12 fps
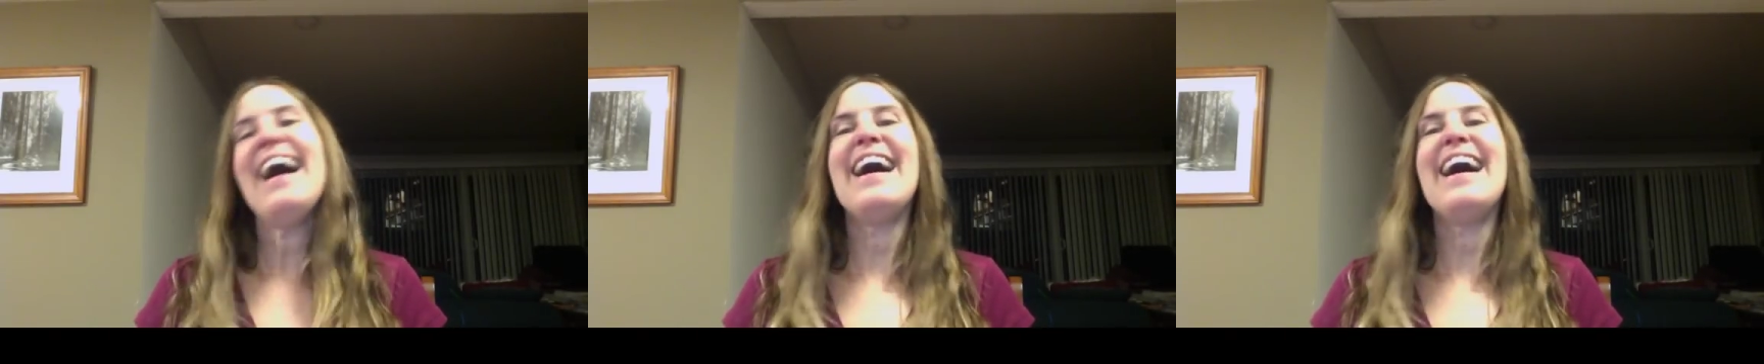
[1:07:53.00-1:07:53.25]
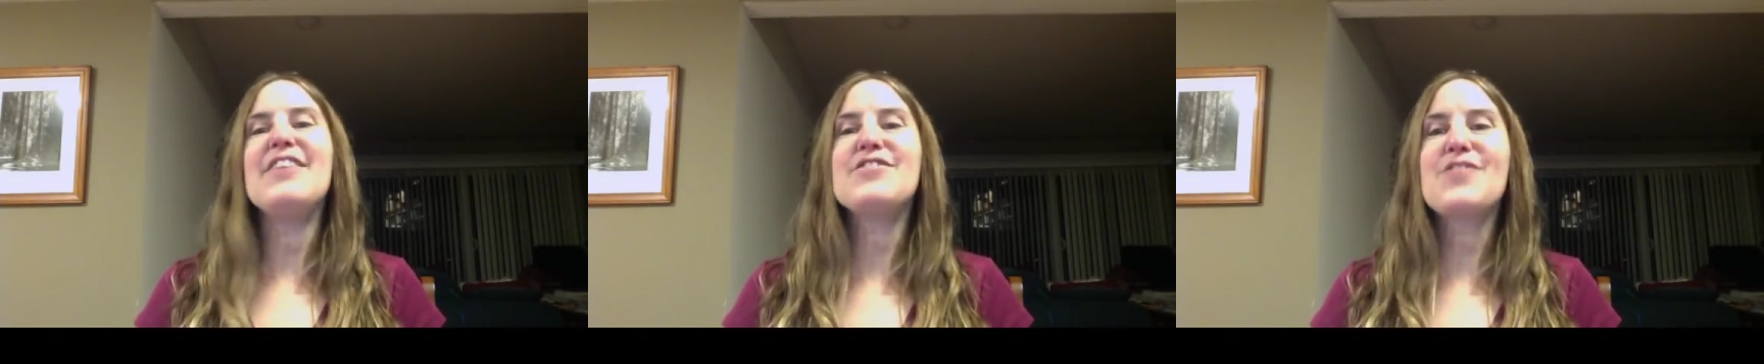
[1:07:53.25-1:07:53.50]

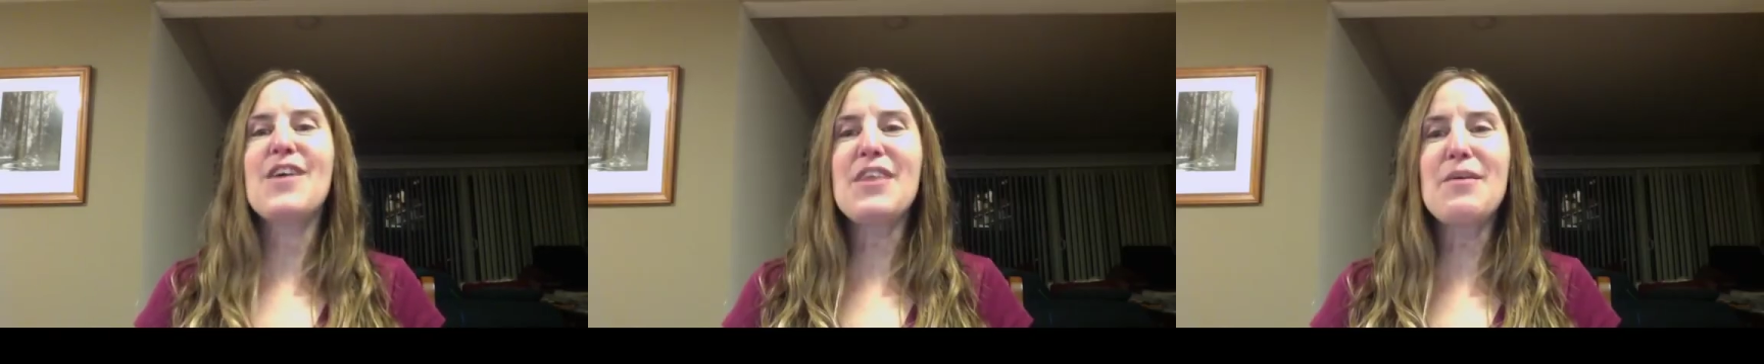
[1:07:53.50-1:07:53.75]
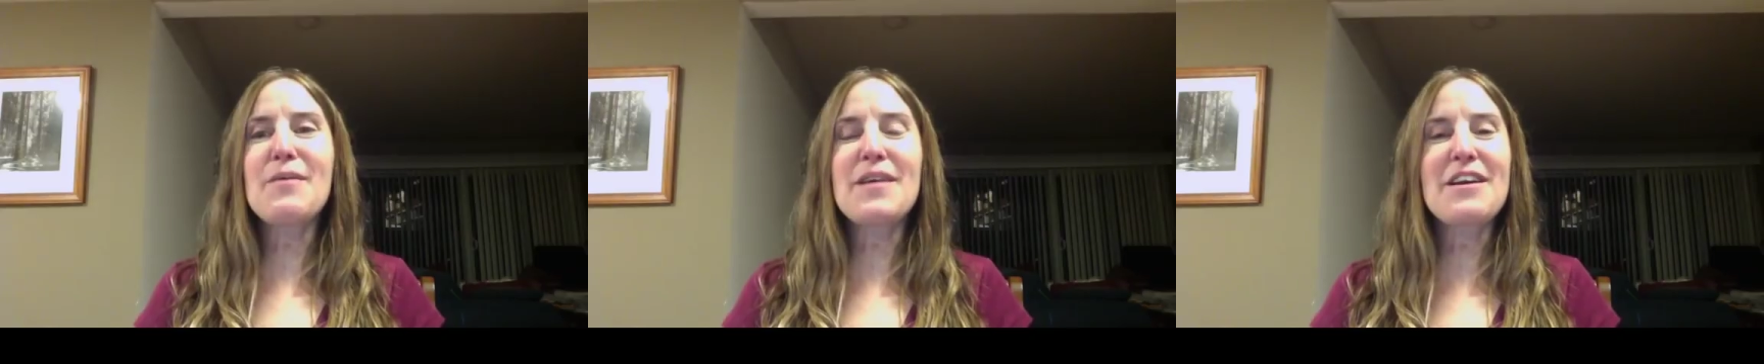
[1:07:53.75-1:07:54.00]
So I
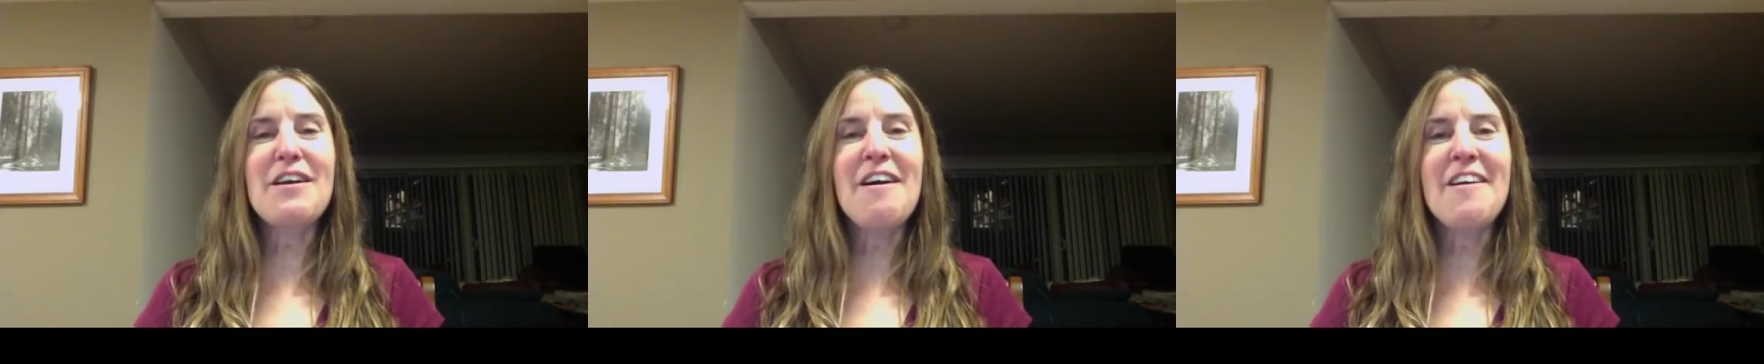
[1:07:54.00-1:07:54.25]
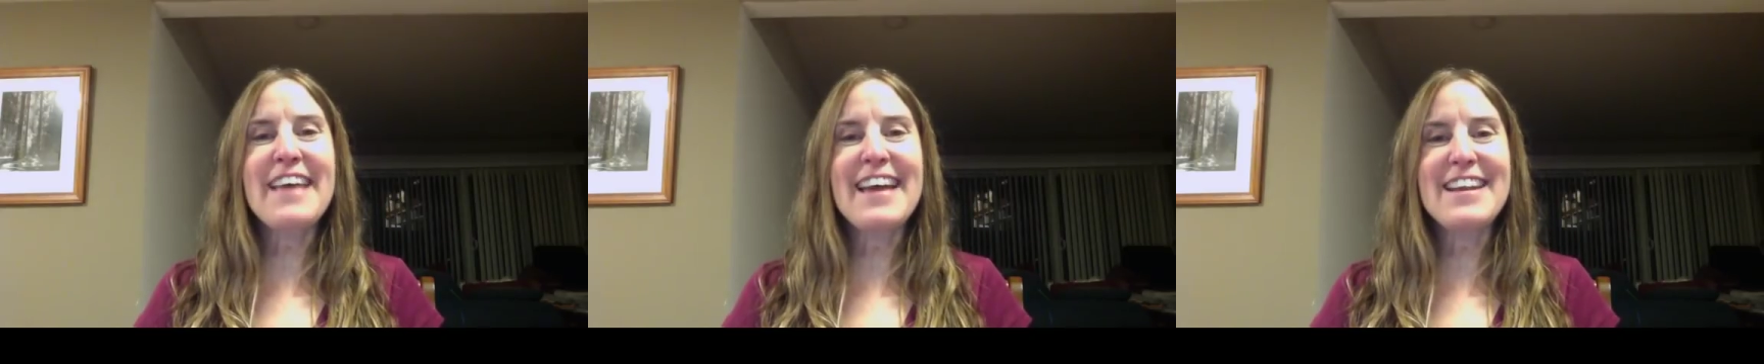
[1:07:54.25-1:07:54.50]
think we're going to
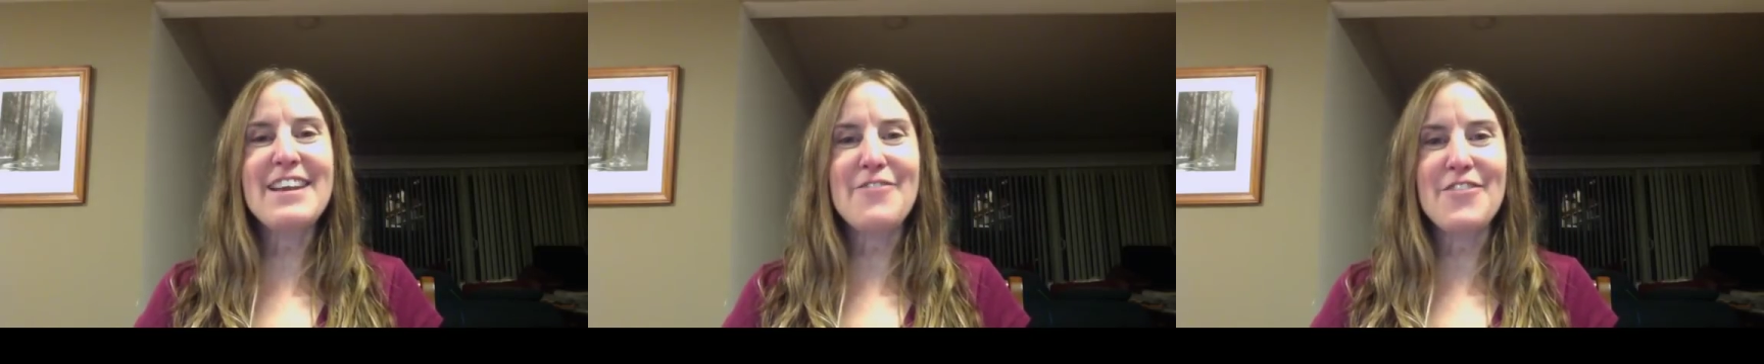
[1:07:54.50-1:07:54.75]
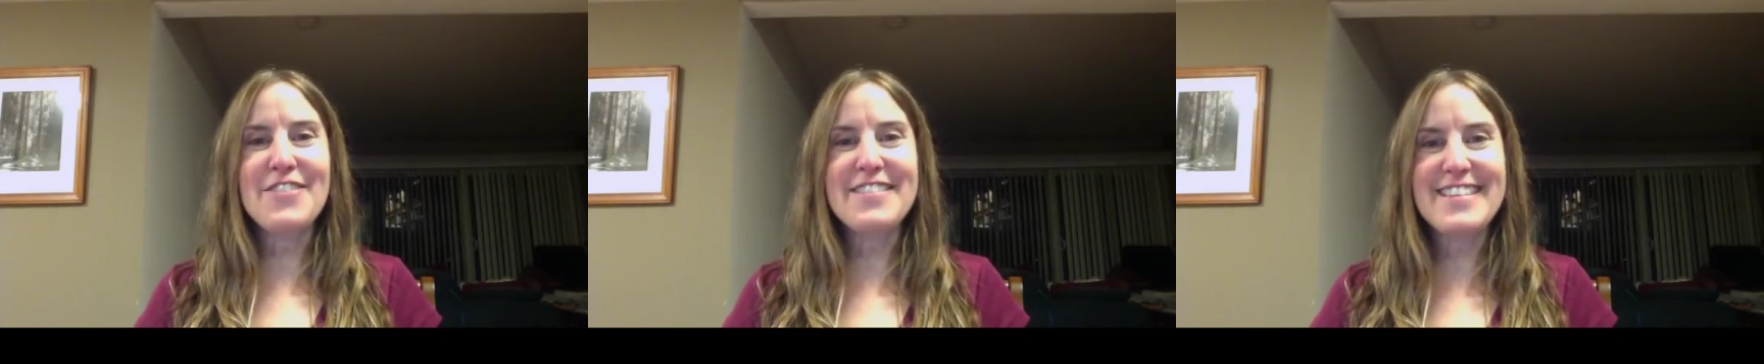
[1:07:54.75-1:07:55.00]
call that it
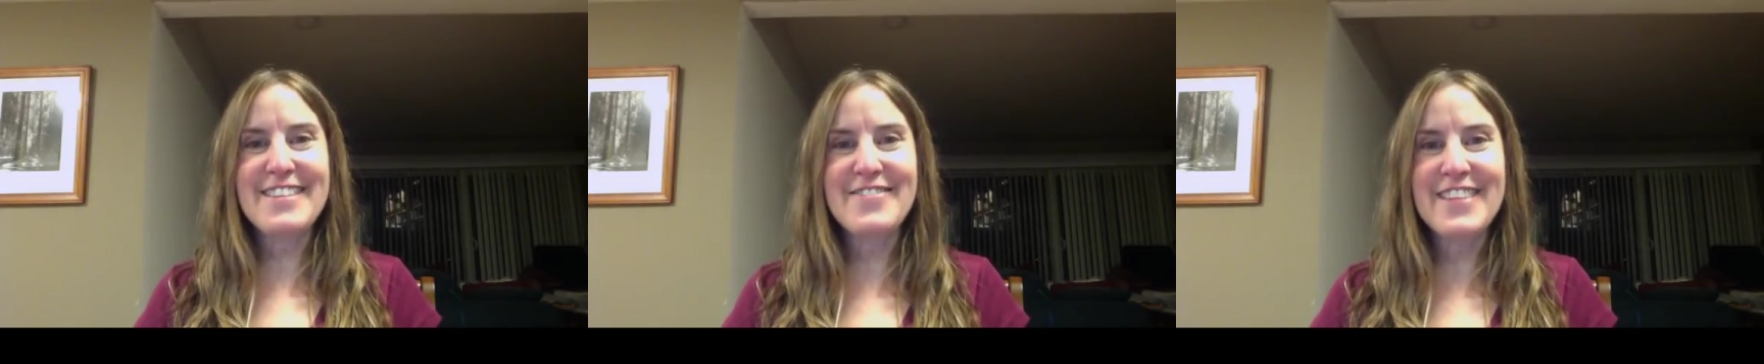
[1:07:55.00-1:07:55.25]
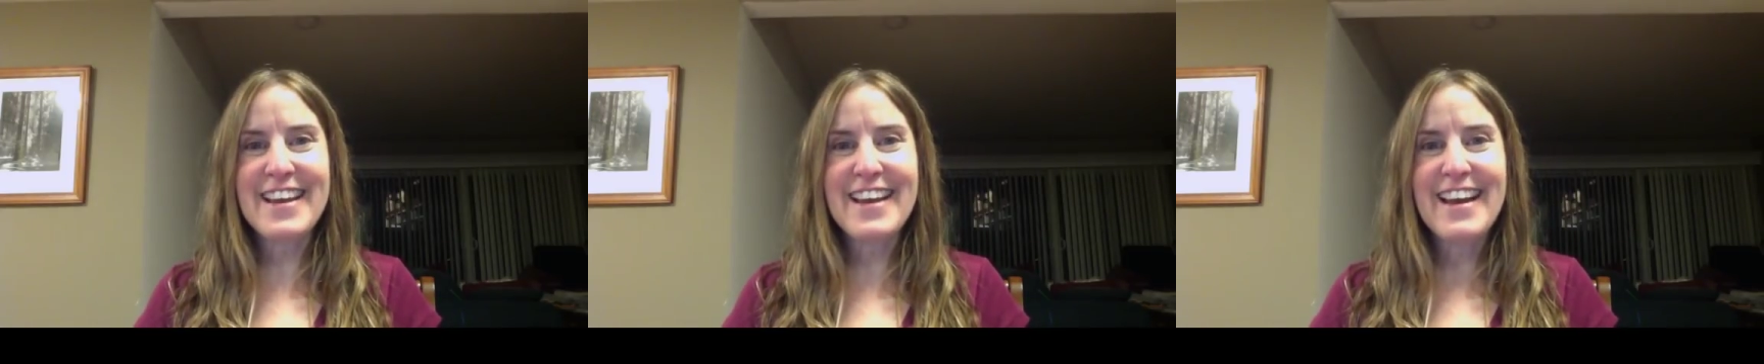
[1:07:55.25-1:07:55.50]
for this
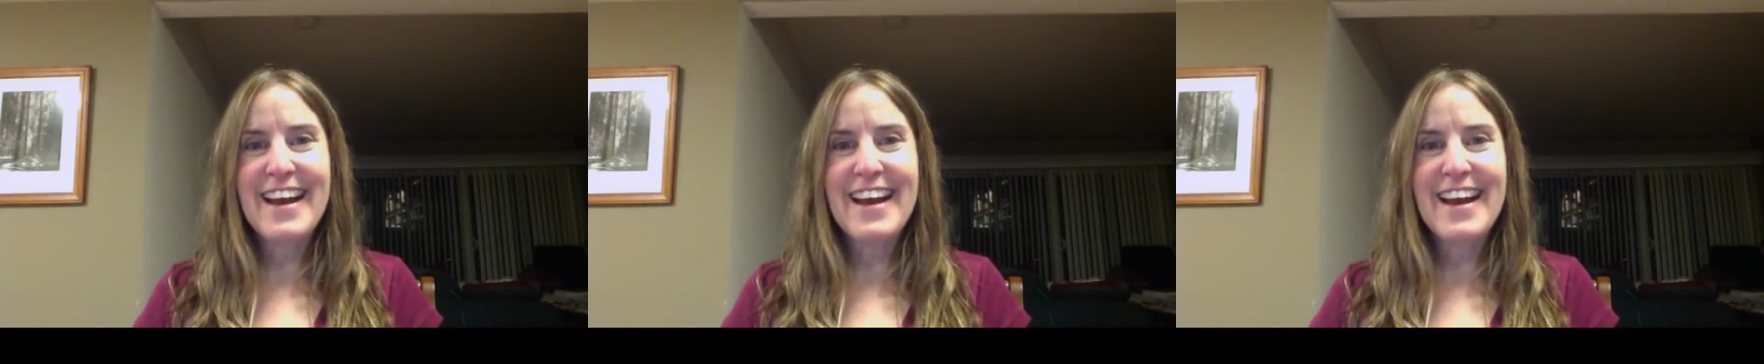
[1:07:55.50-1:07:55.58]
evening.